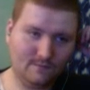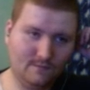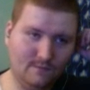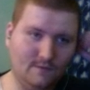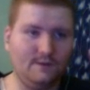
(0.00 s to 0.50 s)

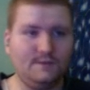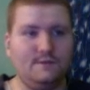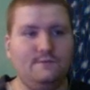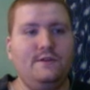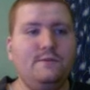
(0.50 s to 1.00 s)
Also,
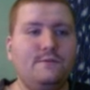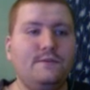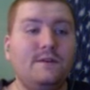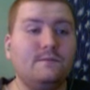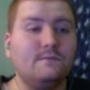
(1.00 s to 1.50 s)
another
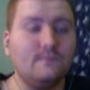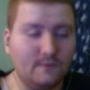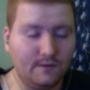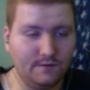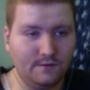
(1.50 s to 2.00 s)
thing
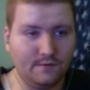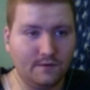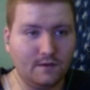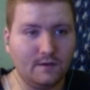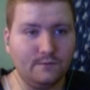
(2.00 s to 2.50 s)
another
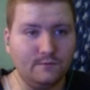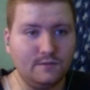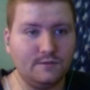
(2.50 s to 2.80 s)
thing I want